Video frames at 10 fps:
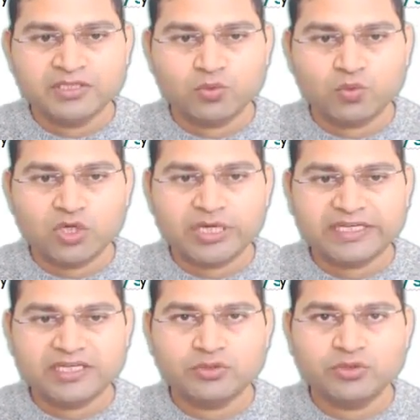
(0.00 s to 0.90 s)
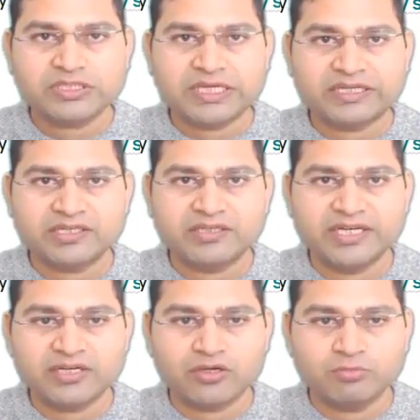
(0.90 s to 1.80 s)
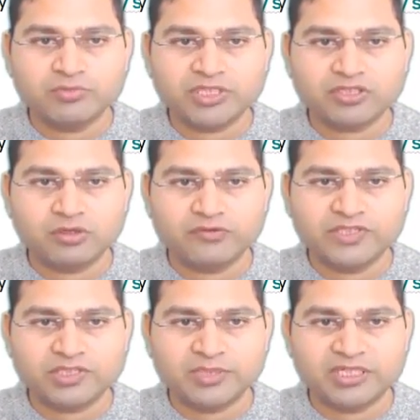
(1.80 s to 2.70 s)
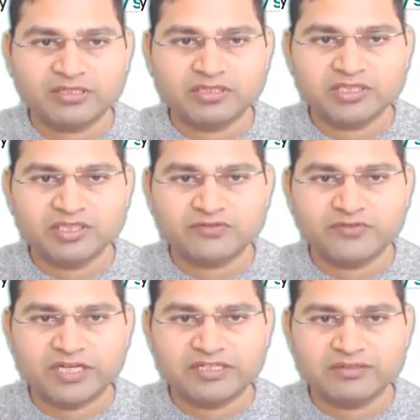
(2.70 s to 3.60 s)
So what I can do is I can create an object of this particular search flight